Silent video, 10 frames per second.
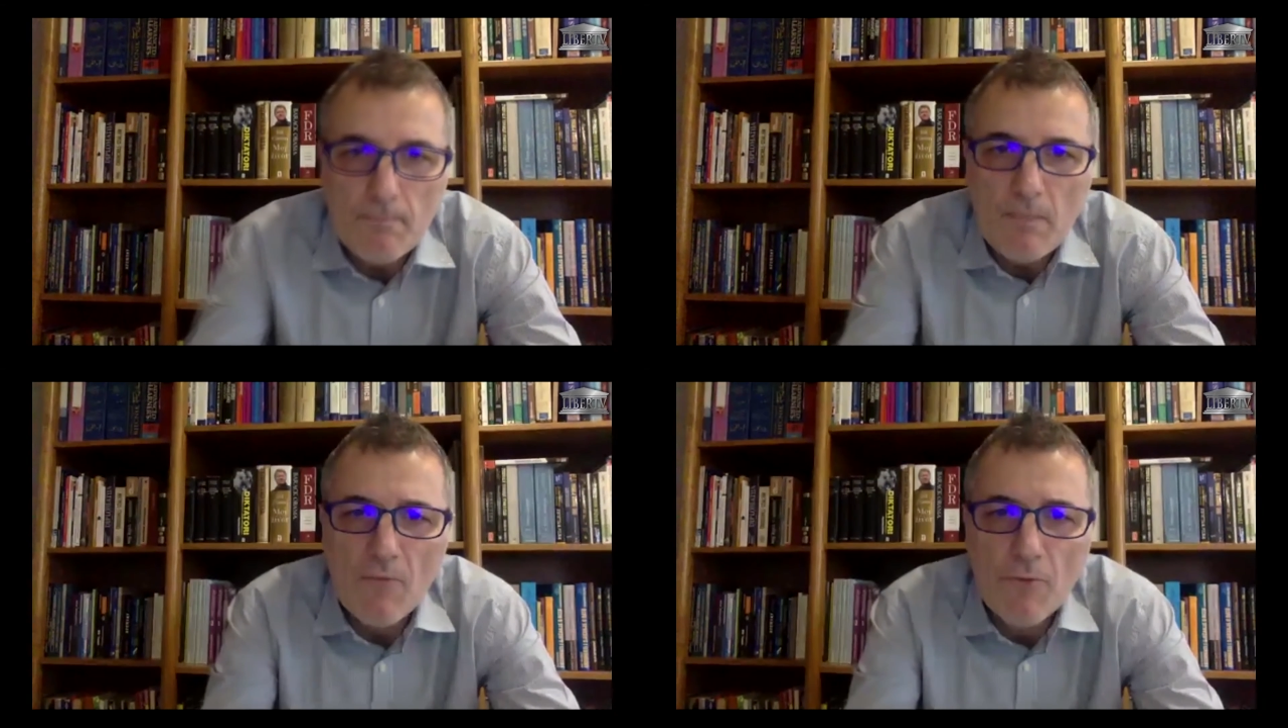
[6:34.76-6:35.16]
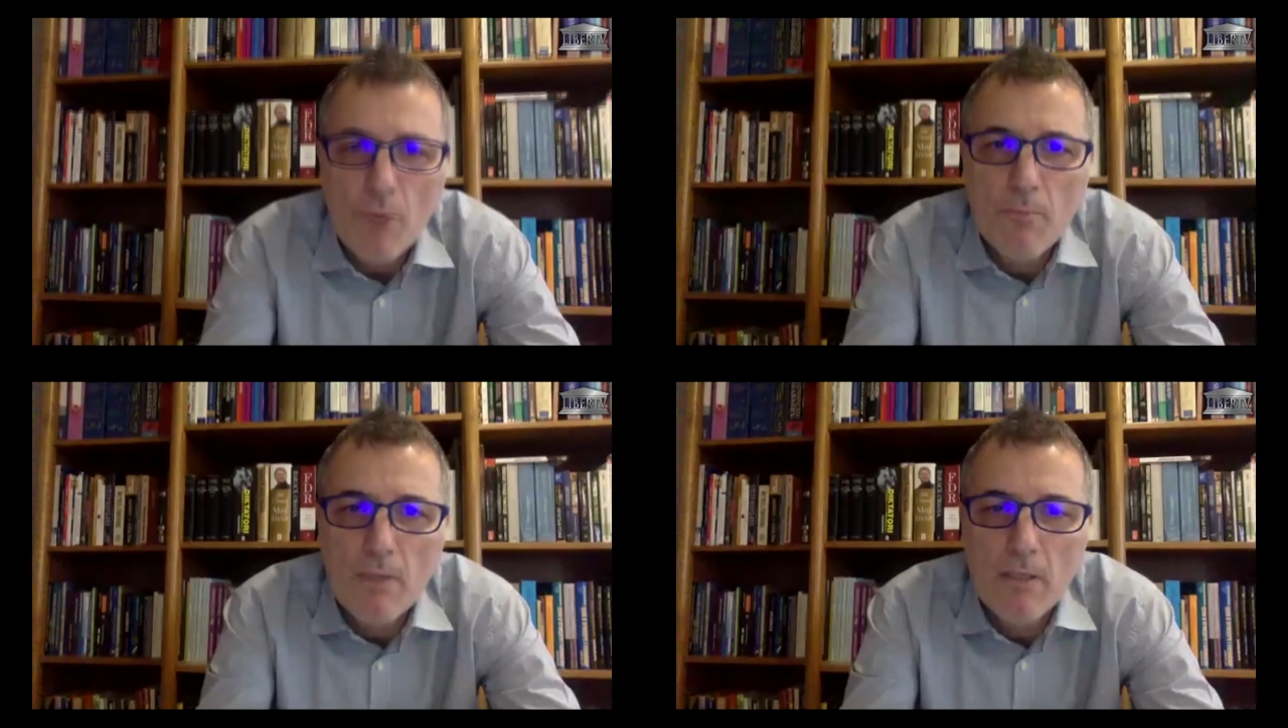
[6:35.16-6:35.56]

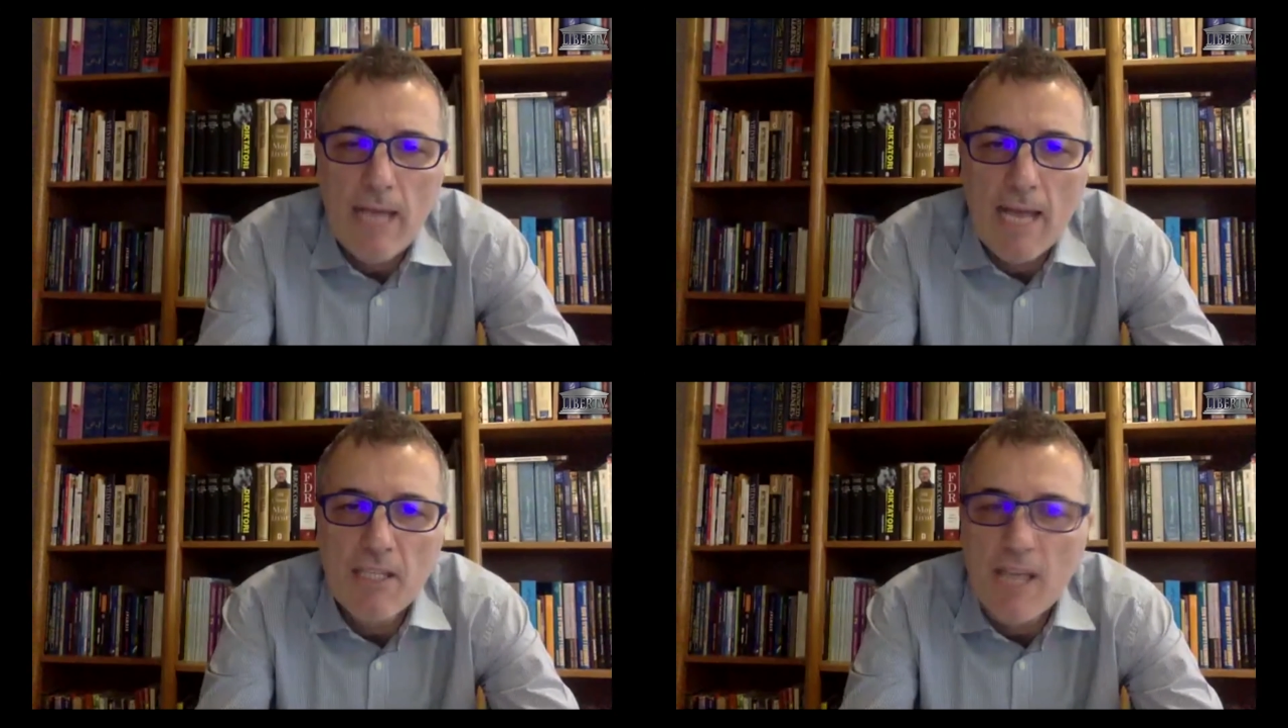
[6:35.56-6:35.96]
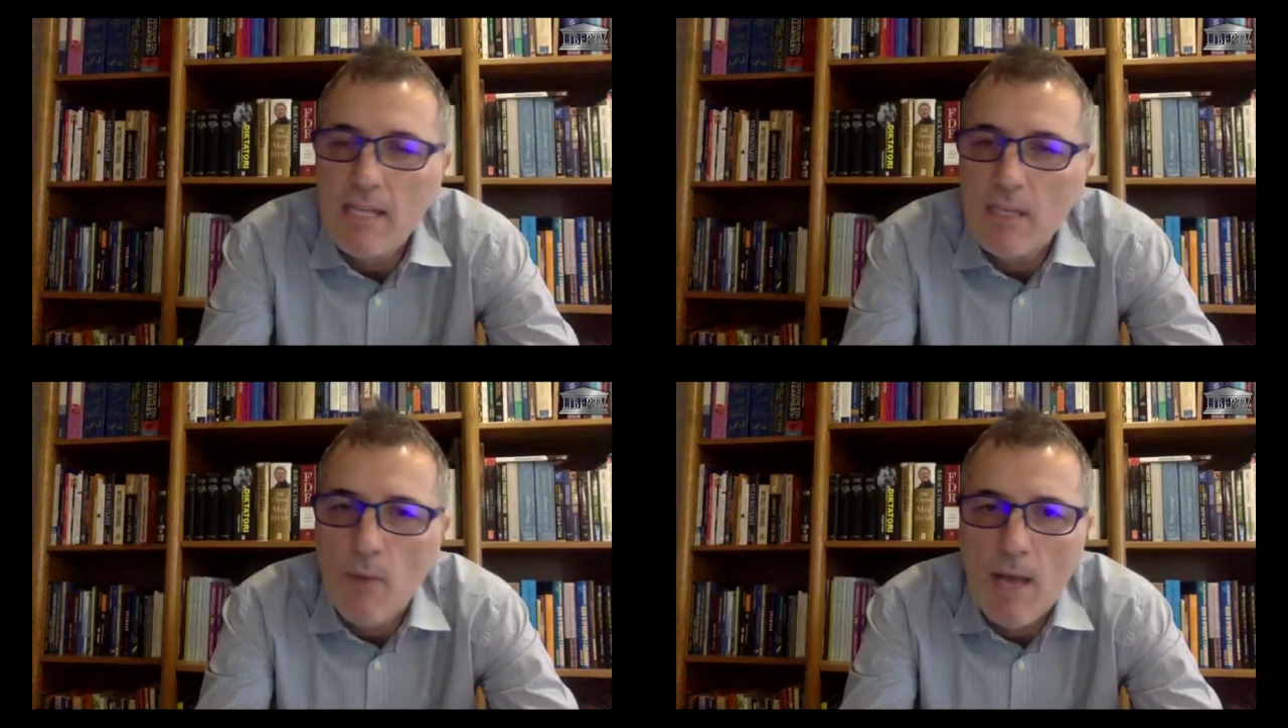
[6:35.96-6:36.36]
from
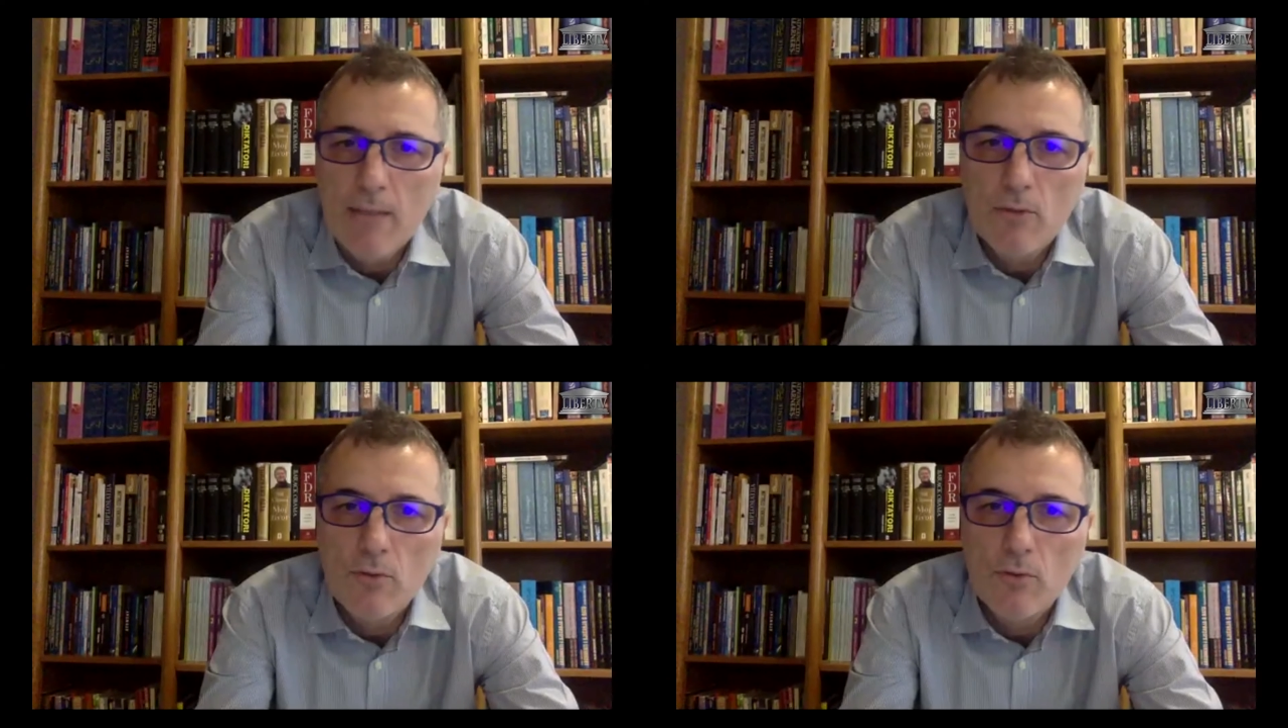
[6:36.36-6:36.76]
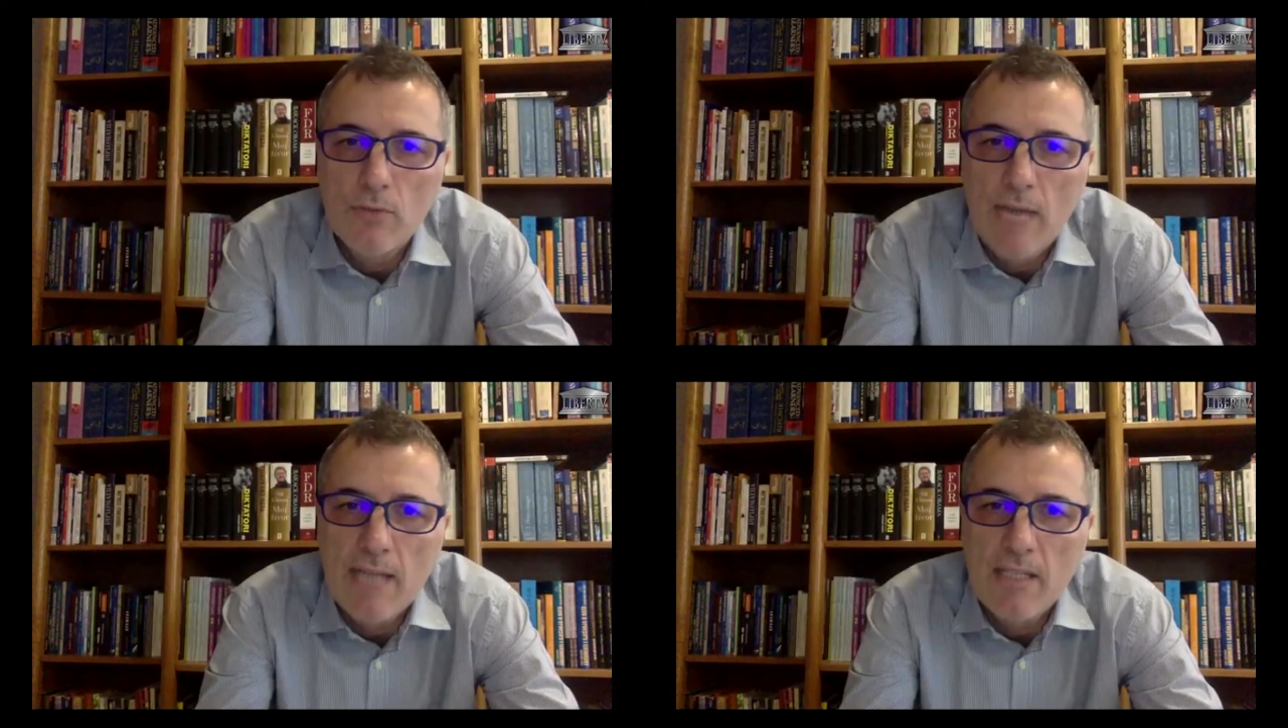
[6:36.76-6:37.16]
1981 to
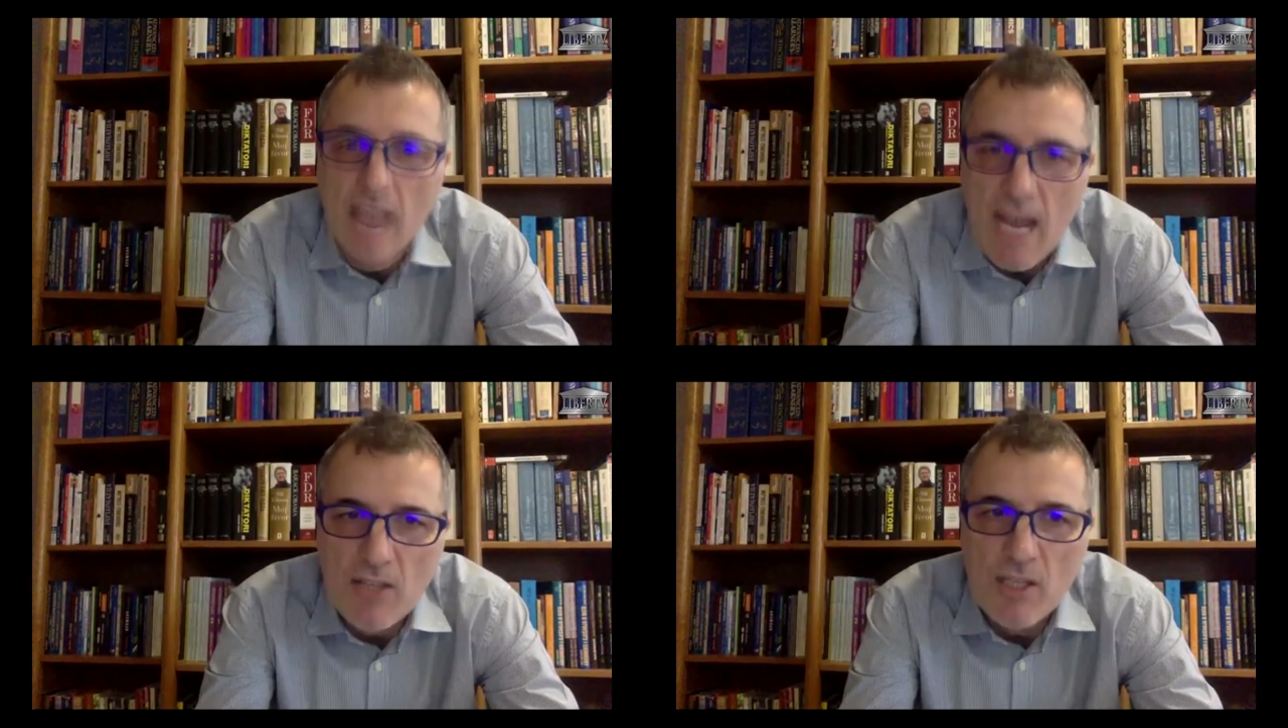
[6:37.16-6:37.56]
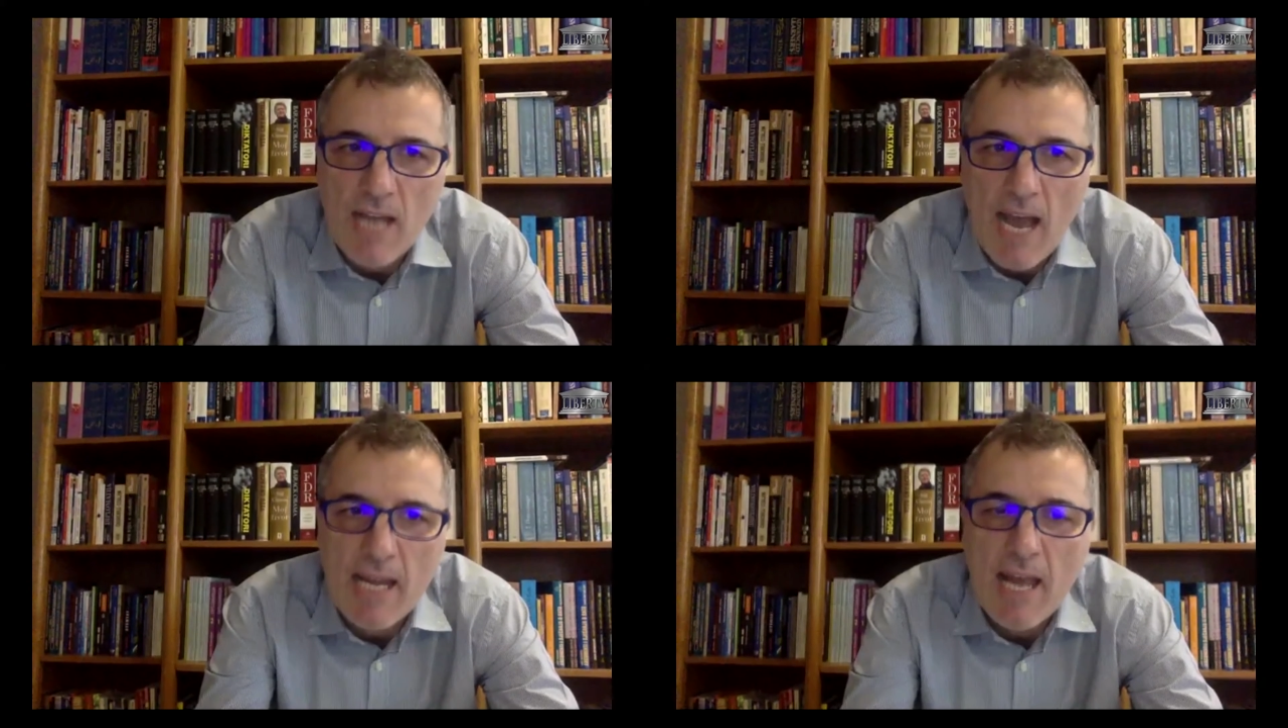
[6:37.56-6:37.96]

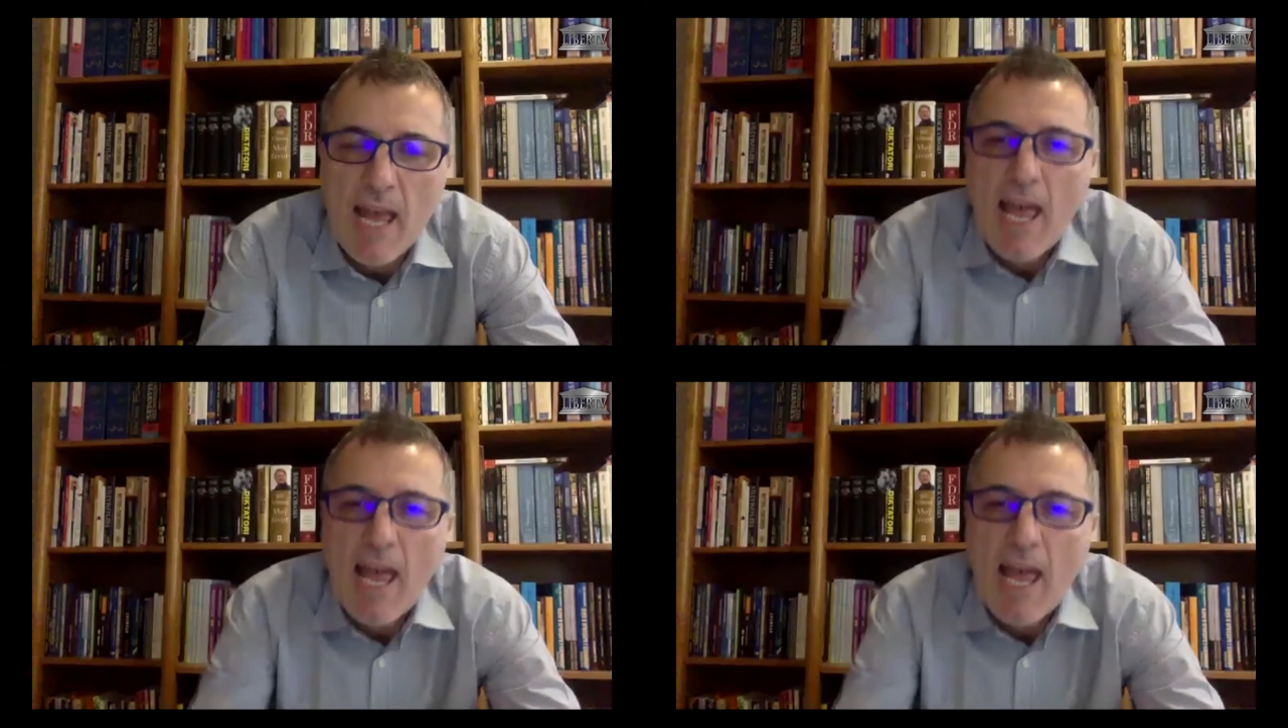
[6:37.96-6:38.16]
1989